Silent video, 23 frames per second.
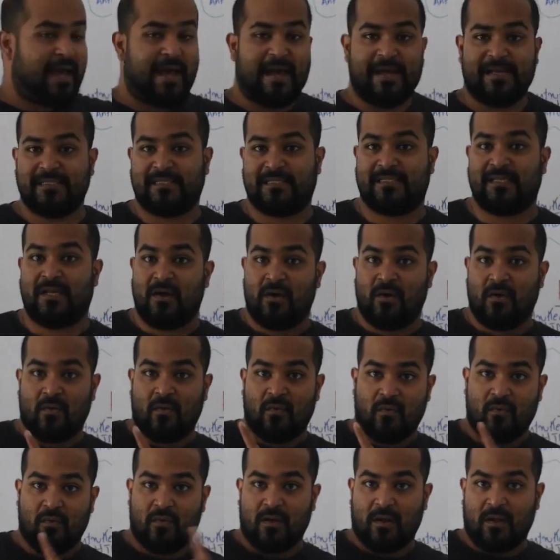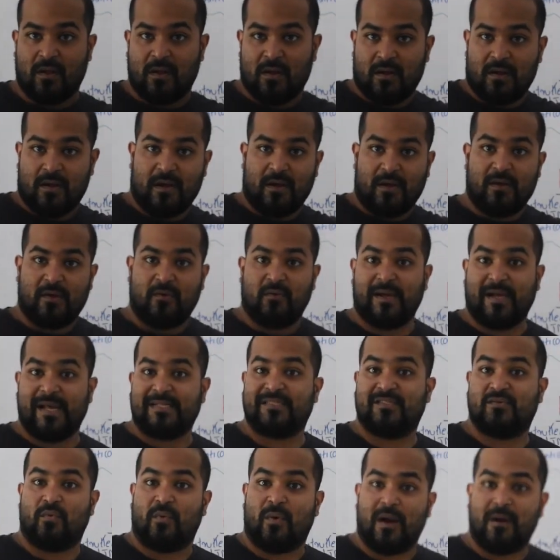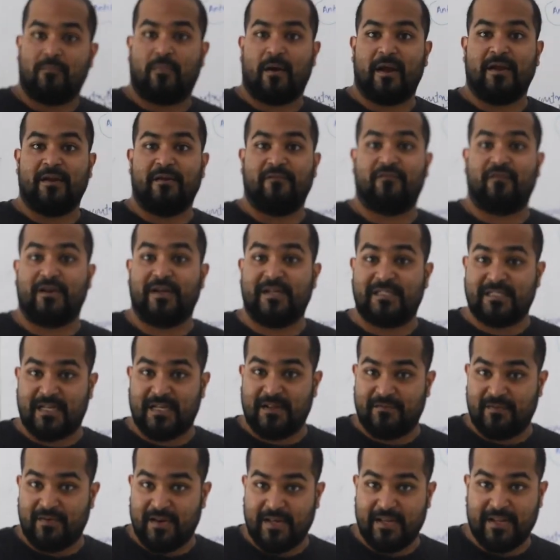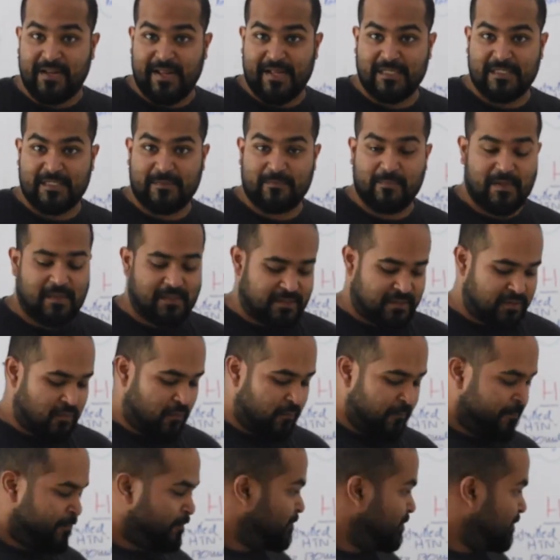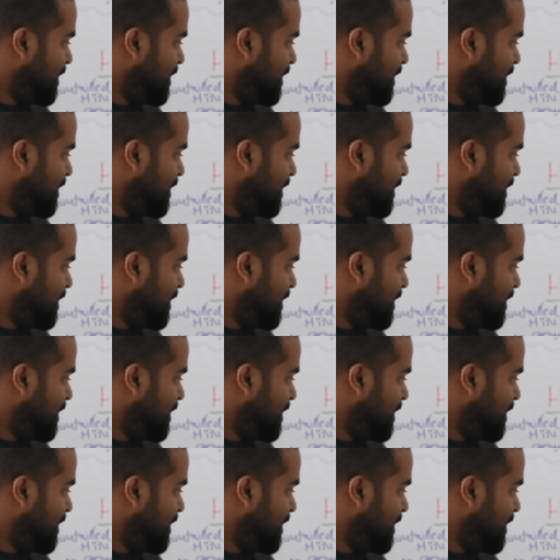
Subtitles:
has gets 1 point for each and every derangement. So